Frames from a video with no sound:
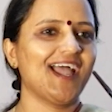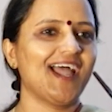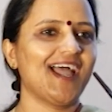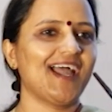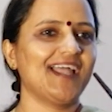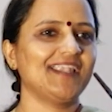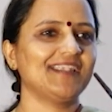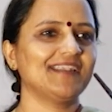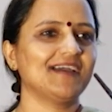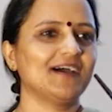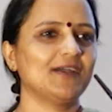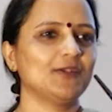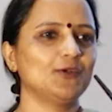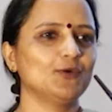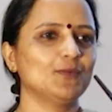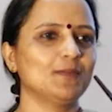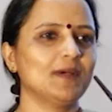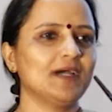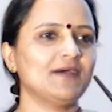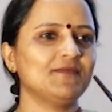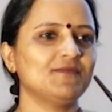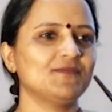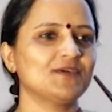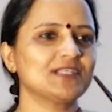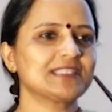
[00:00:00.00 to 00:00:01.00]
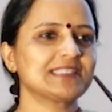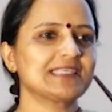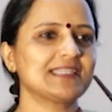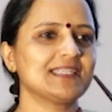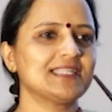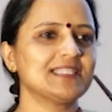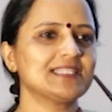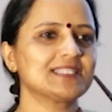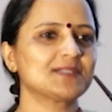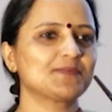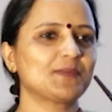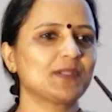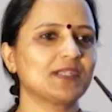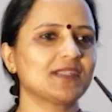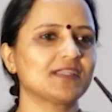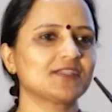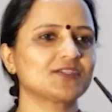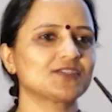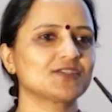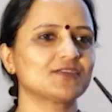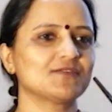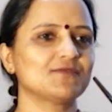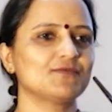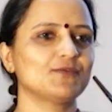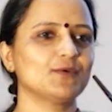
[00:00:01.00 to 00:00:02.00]
And Anu ma'am was an
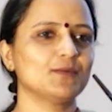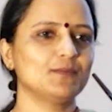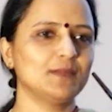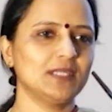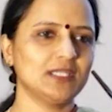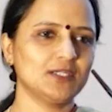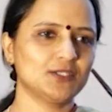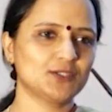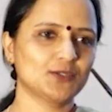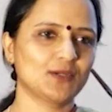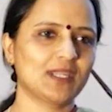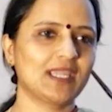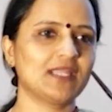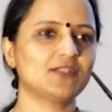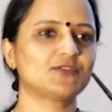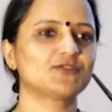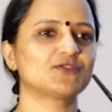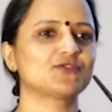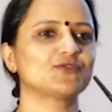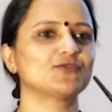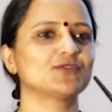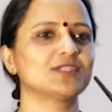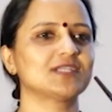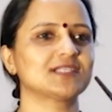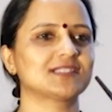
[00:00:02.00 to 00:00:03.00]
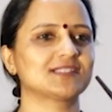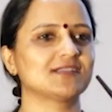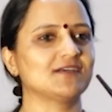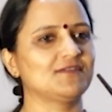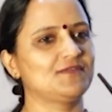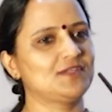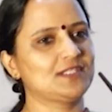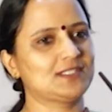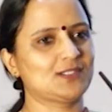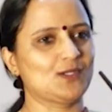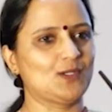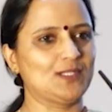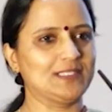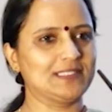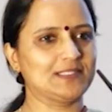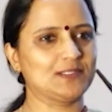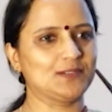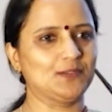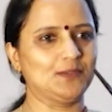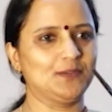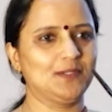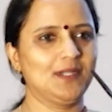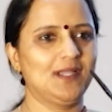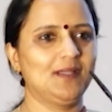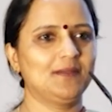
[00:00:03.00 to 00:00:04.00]
inspiration for me to get through the service
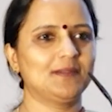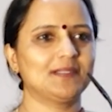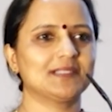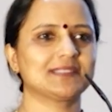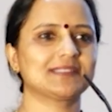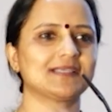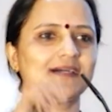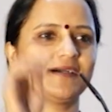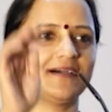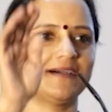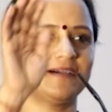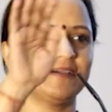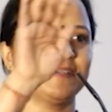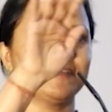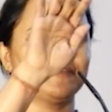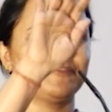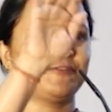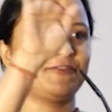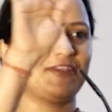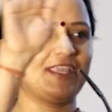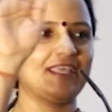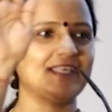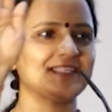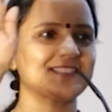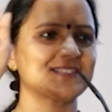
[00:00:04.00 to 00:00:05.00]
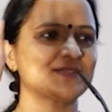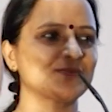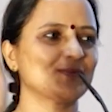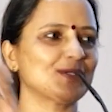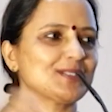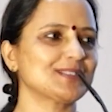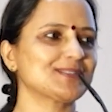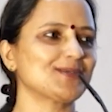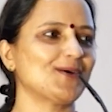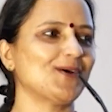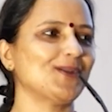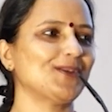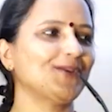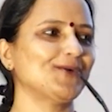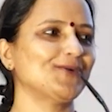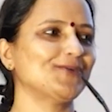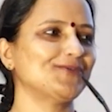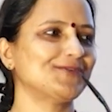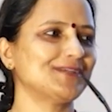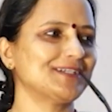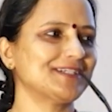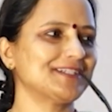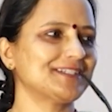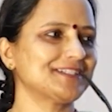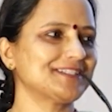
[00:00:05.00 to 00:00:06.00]
also. As her face was all
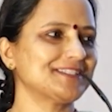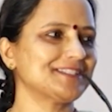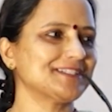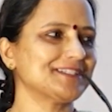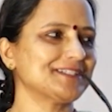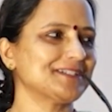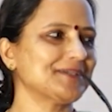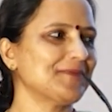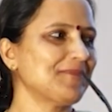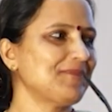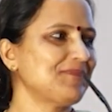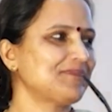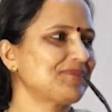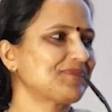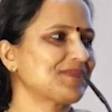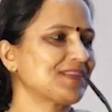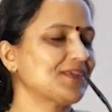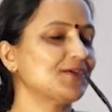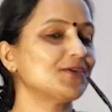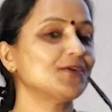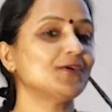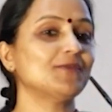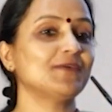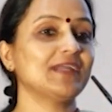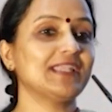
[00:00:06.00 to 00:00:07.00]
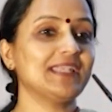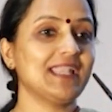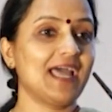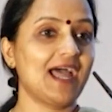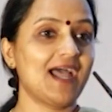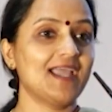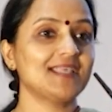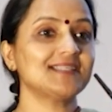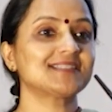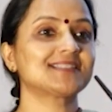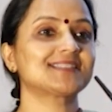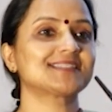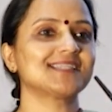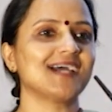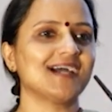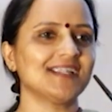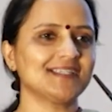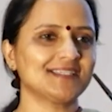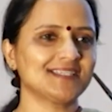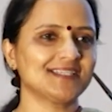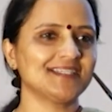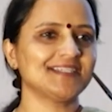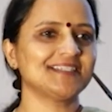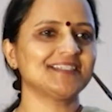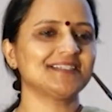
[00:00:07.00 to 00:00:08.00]
over, the, you know, when I
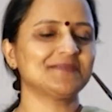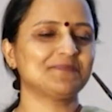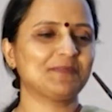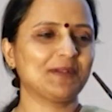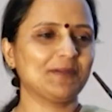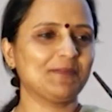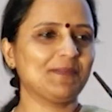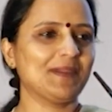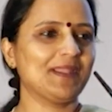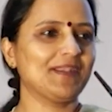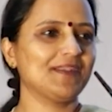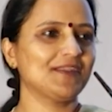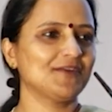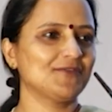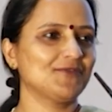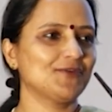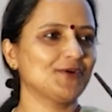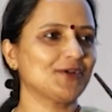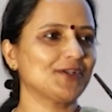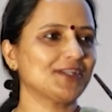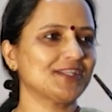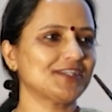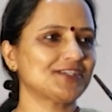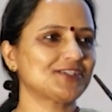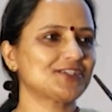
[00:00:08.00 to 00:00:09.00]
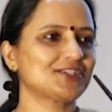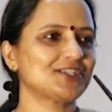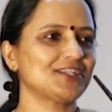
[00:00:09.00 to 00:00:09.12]
started preparing for it,